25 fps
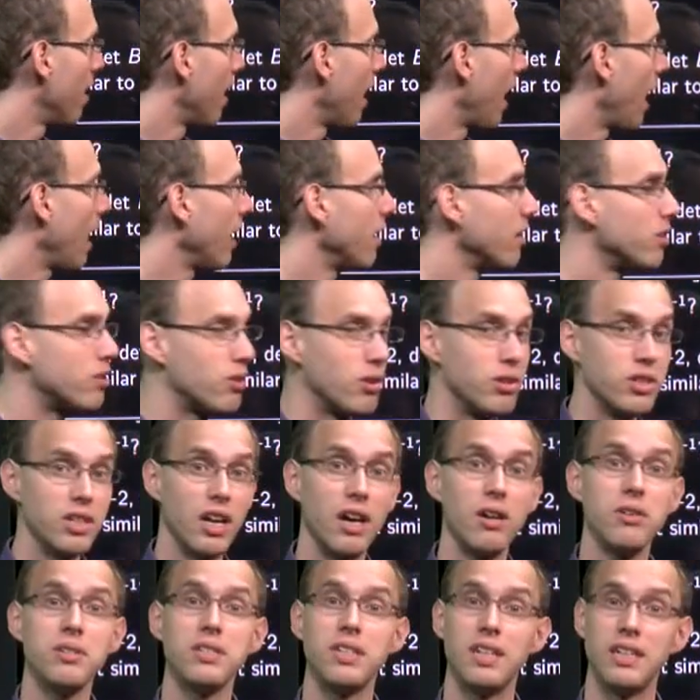And it turns
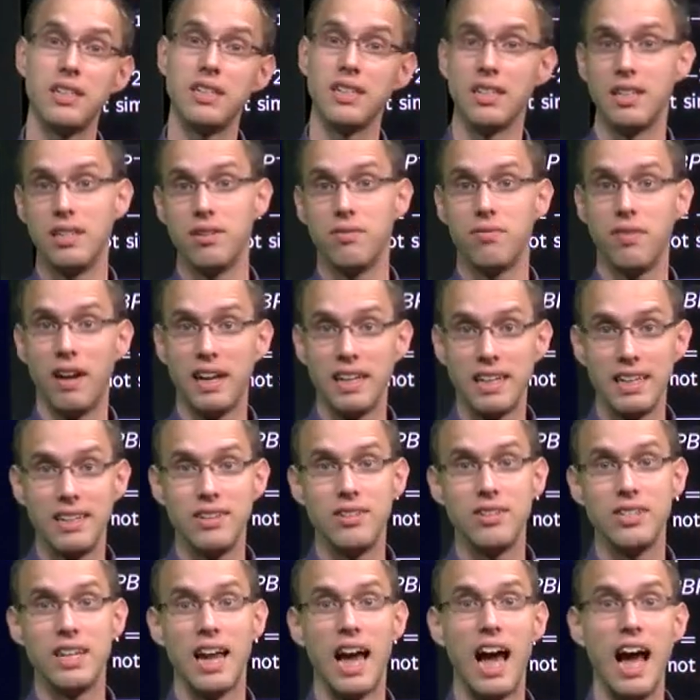out that in fact it
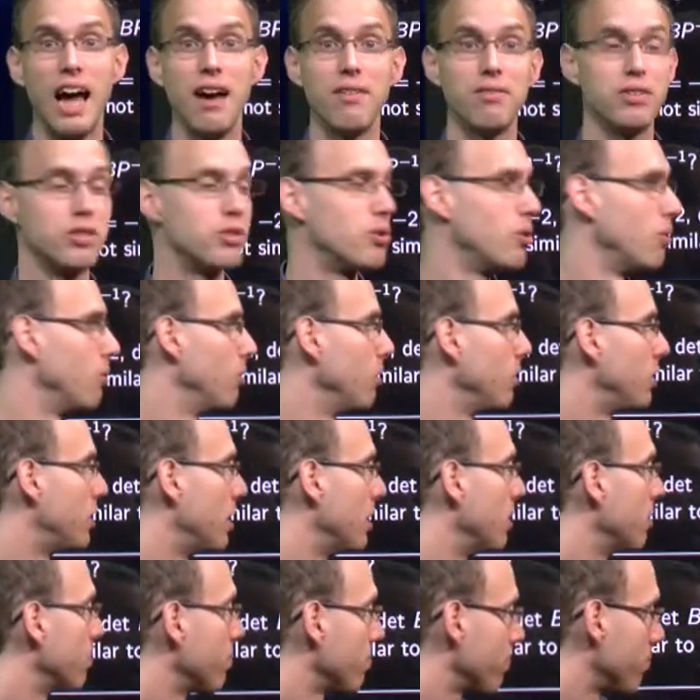does have a
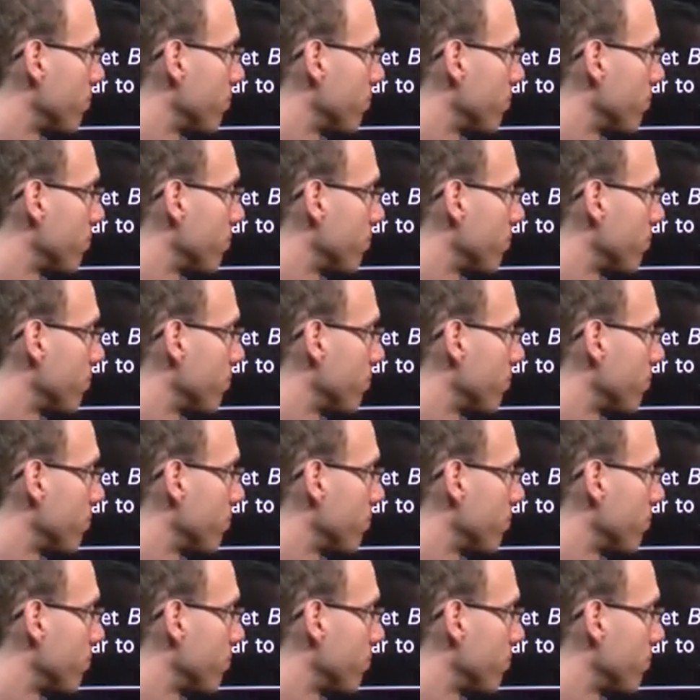solution.